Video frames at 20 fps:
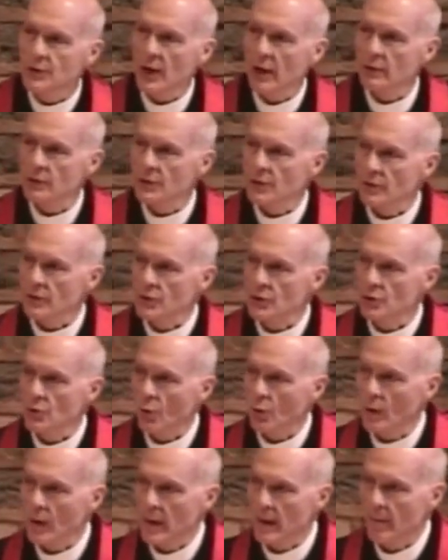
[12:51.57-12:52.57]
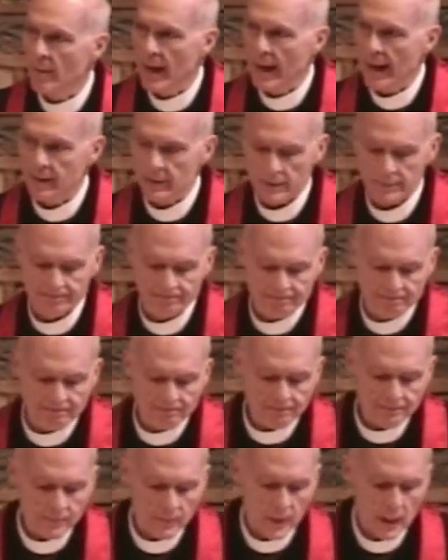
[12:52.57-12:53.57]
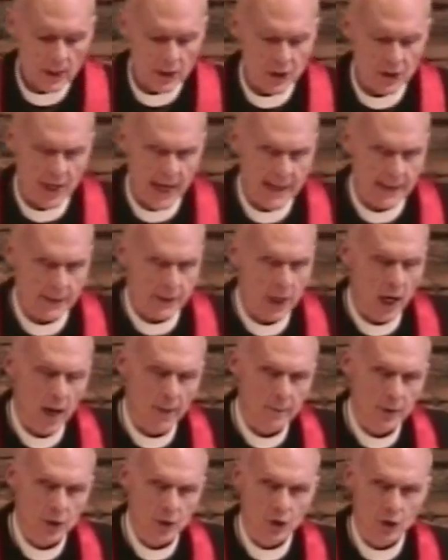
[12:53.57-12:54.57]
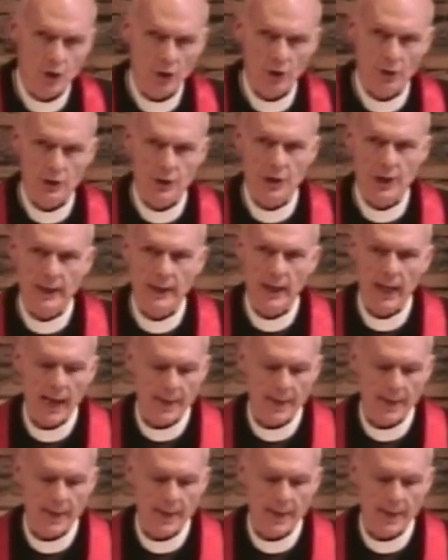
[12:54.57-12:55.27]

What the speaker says: shares the story about St. Thomas Church in